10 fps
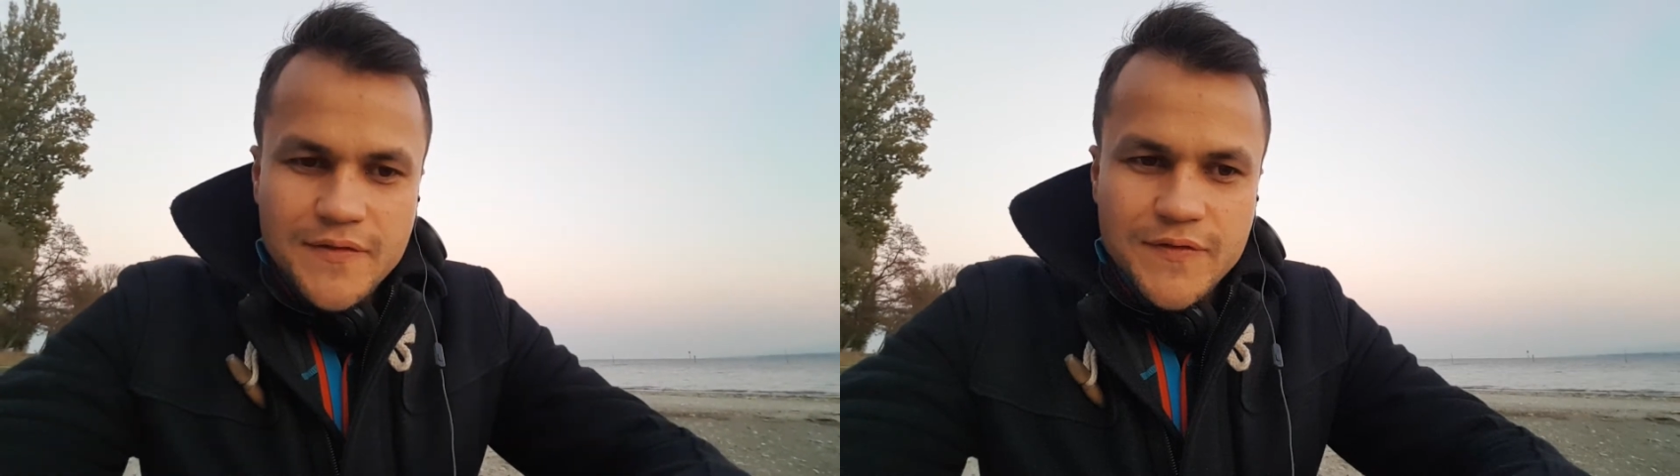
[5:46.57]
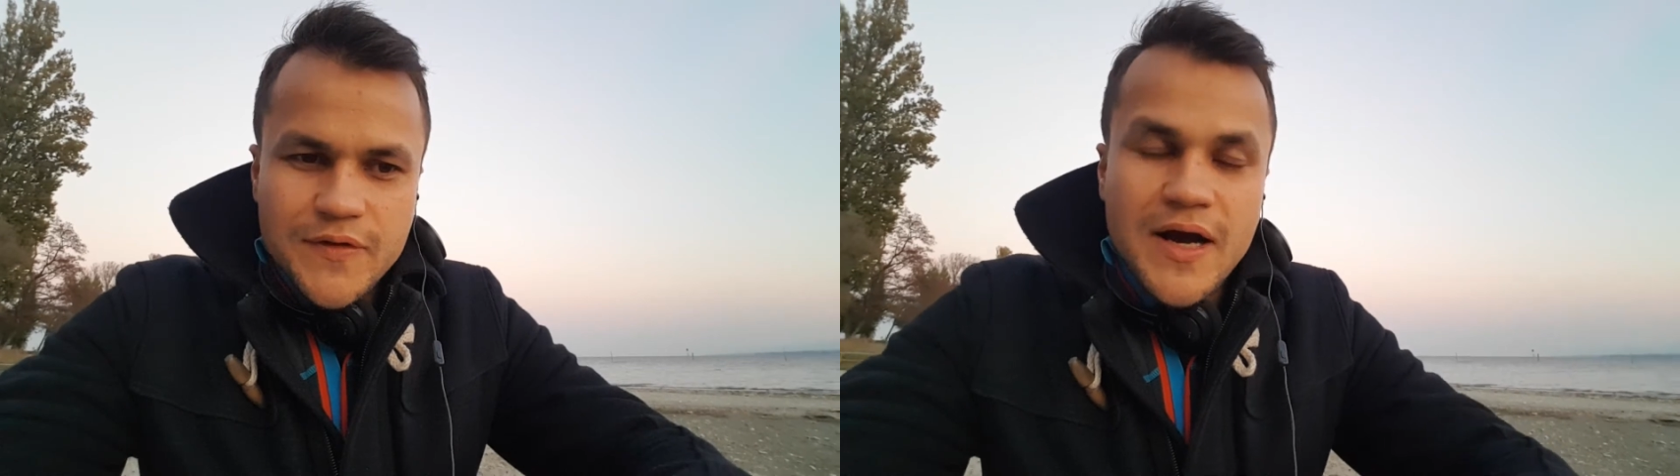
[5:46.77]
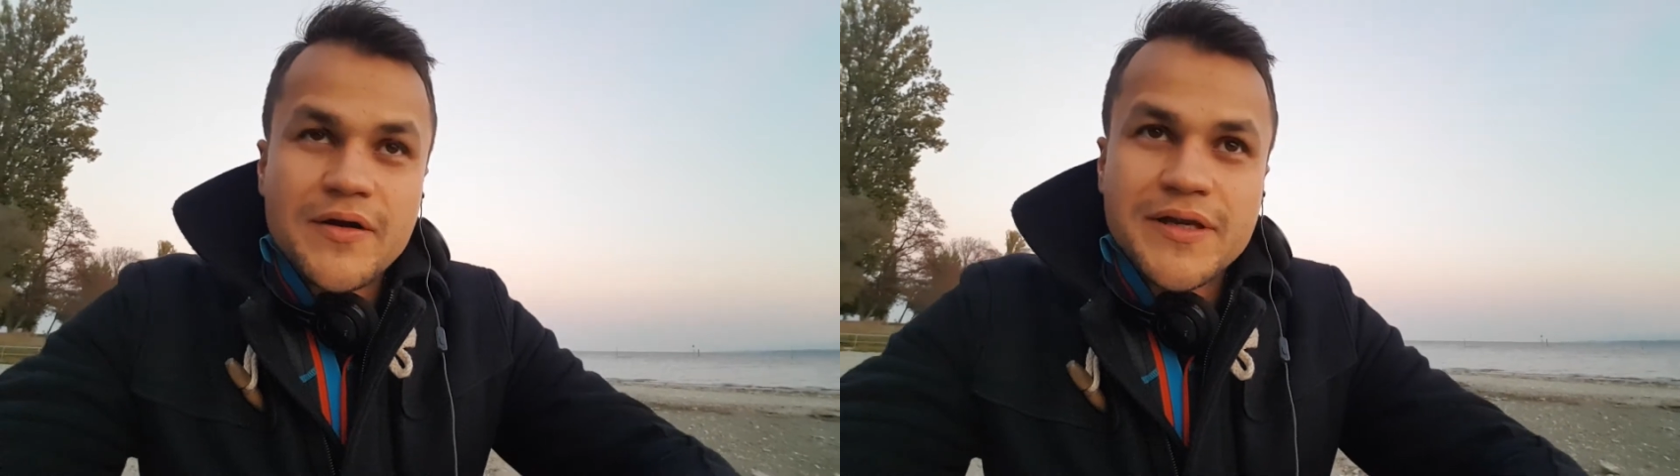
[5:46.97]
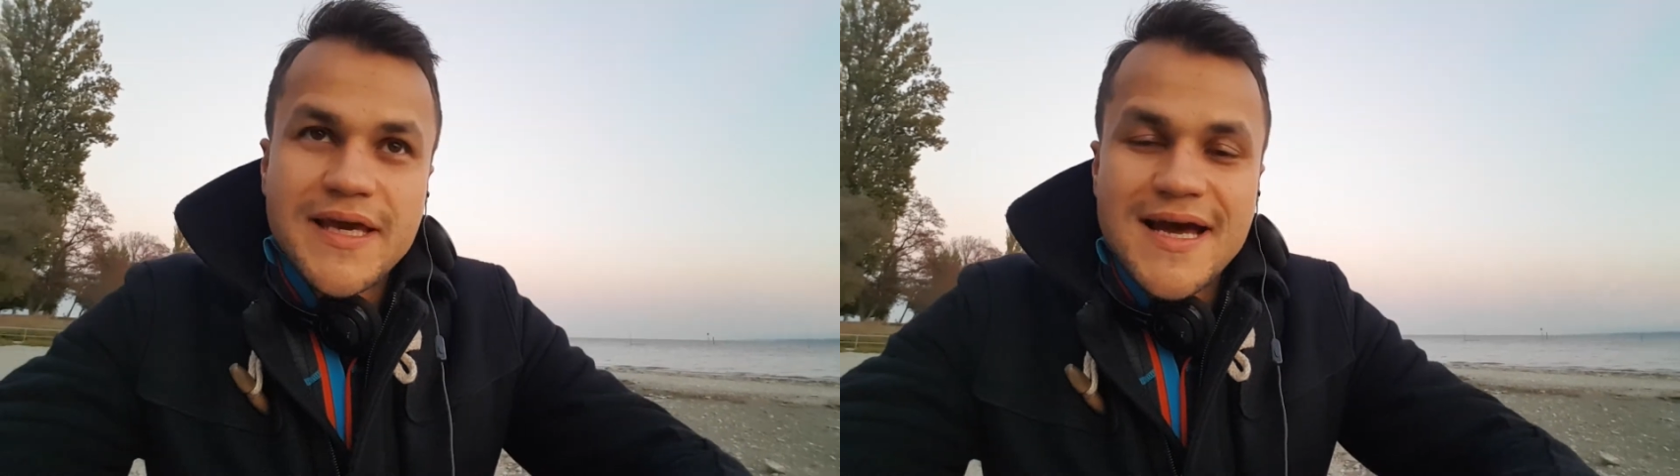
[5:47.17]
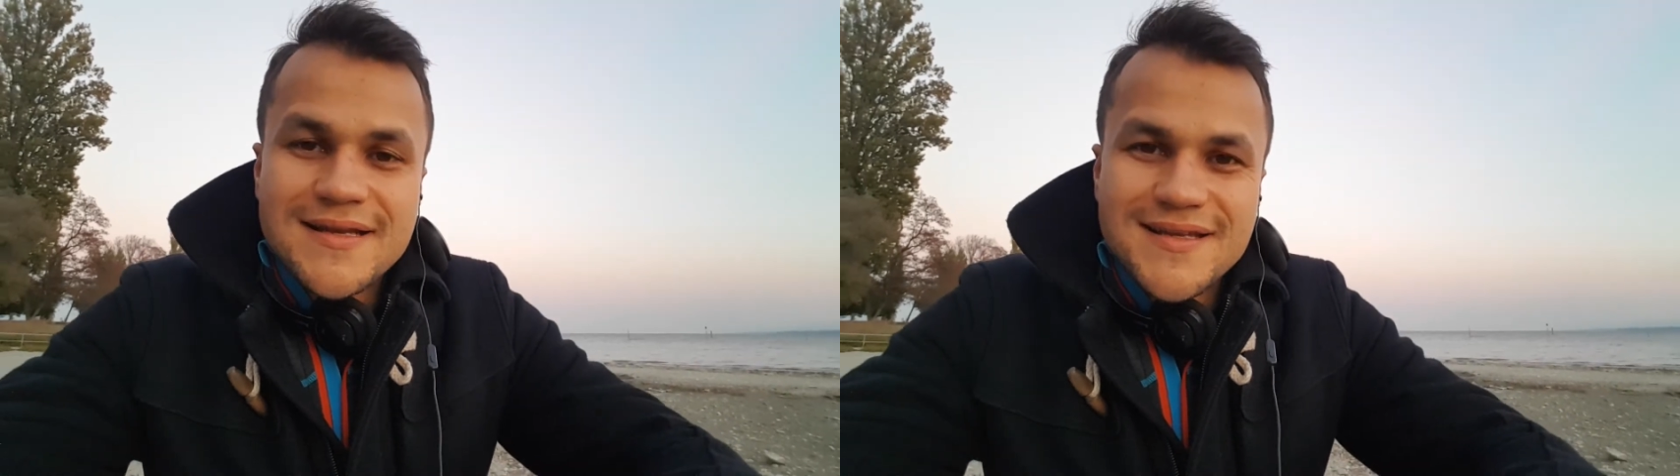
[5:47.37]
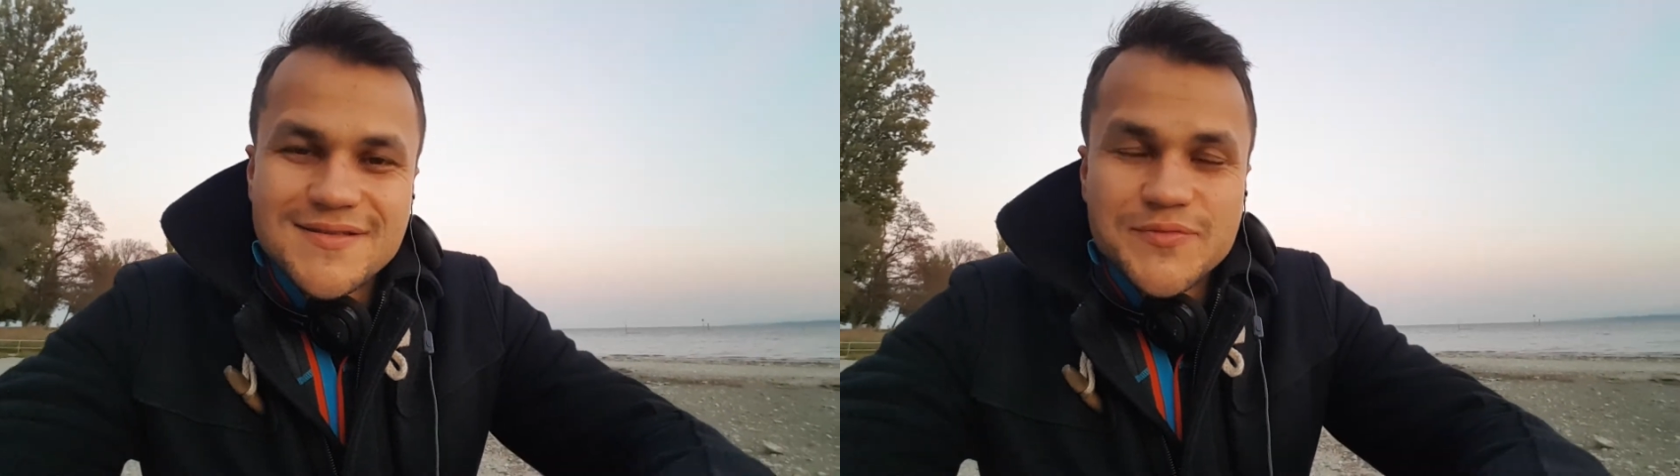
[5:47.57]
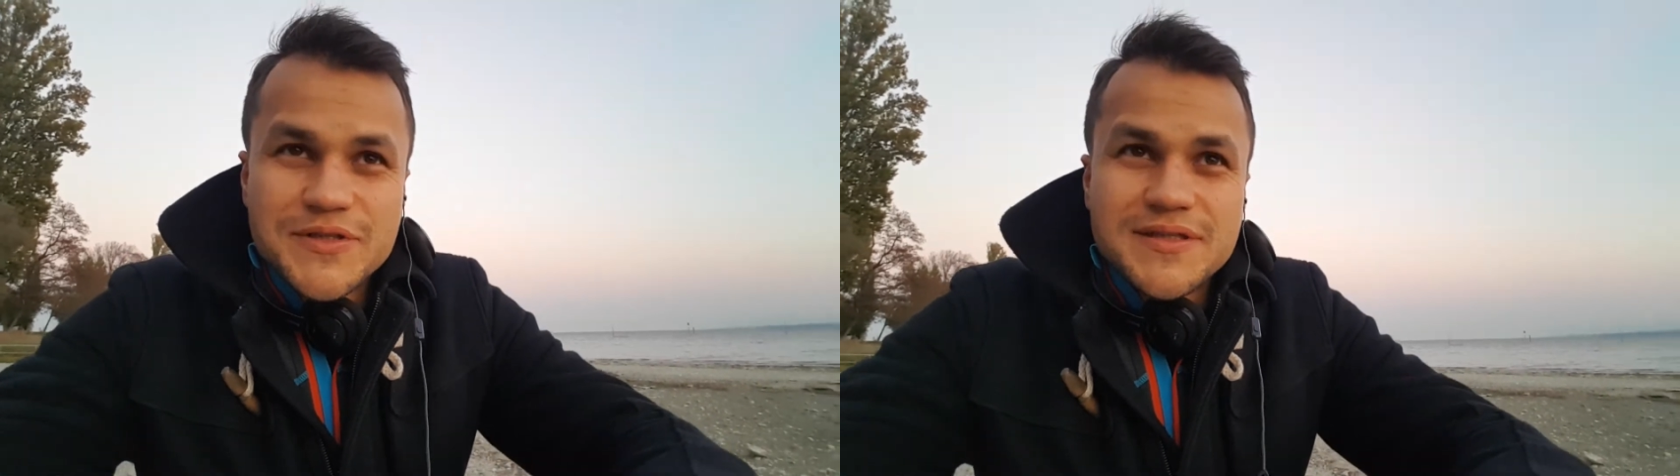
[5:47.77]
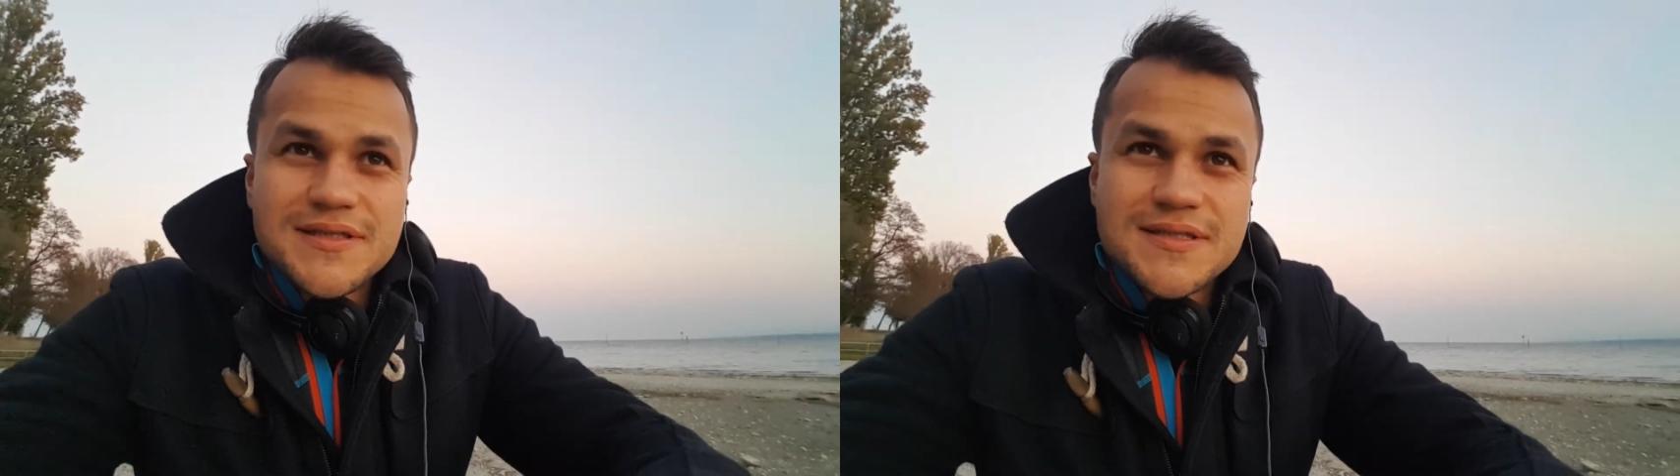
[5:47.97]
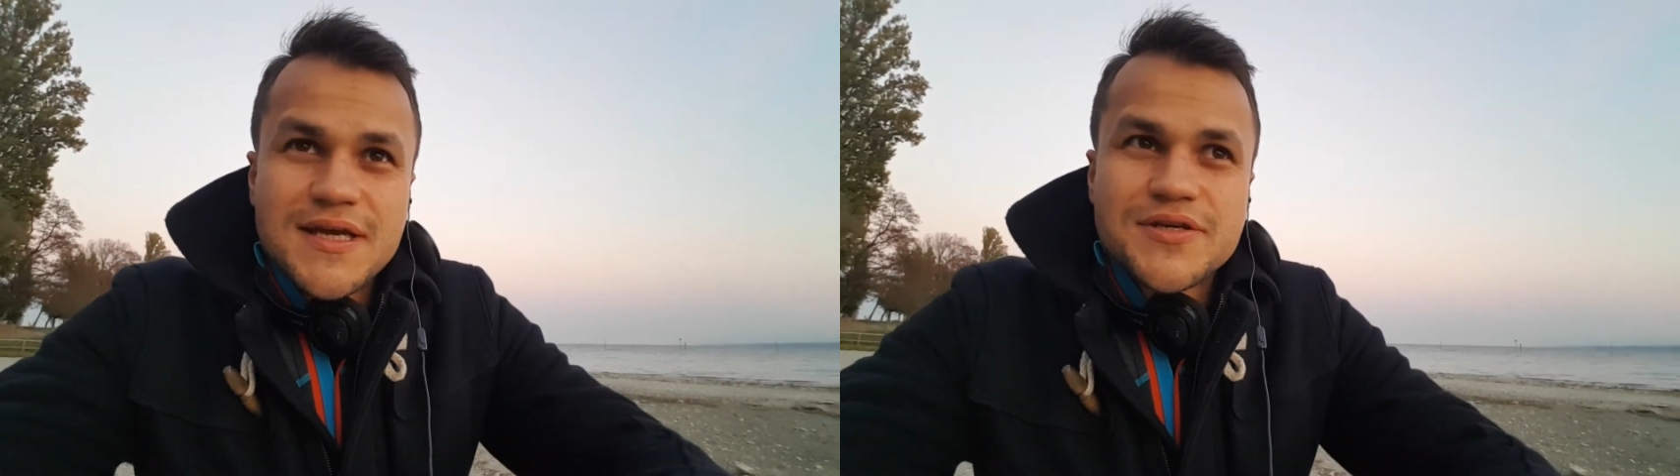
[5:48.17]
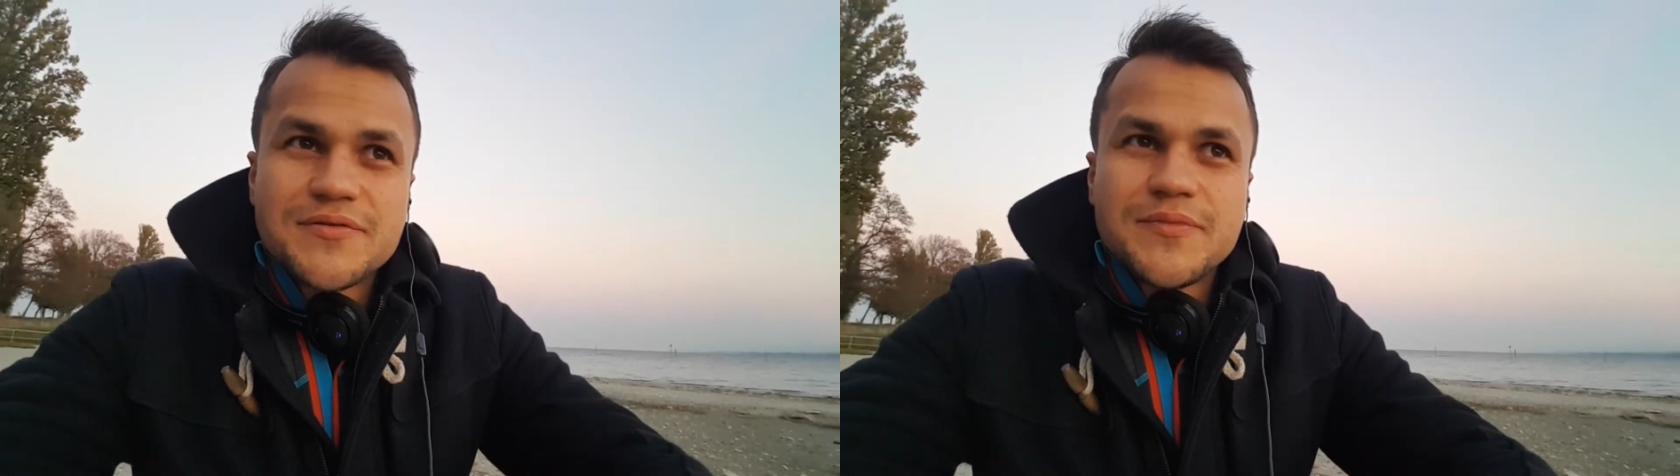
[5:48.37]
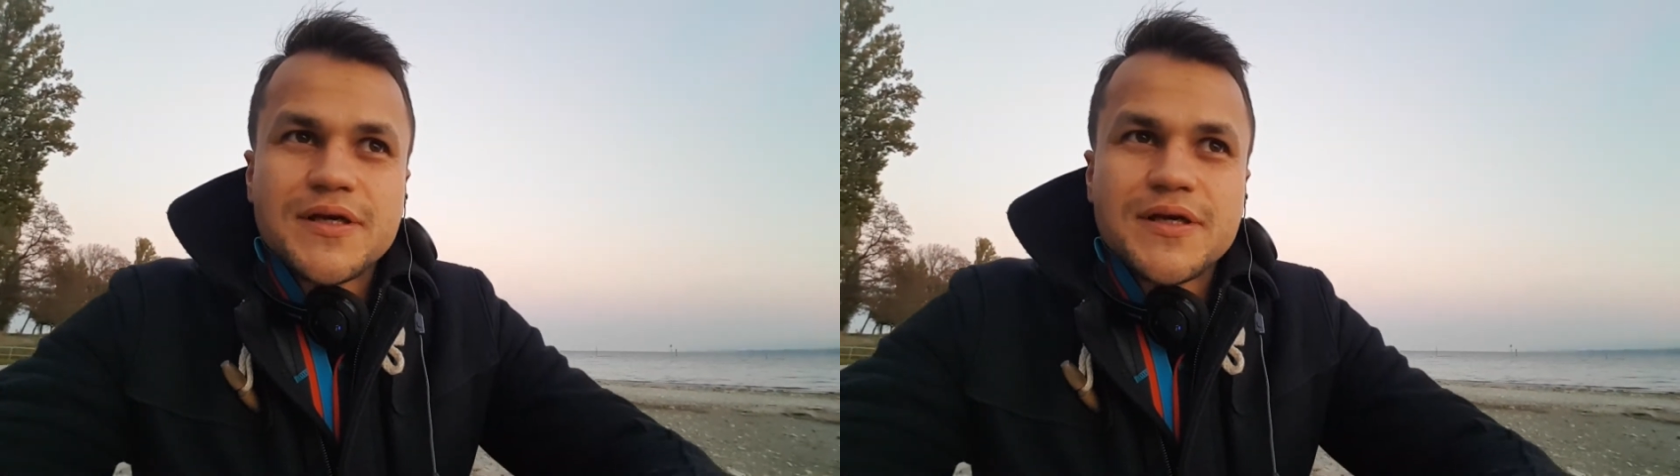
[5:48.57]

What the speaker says: So I only had this realization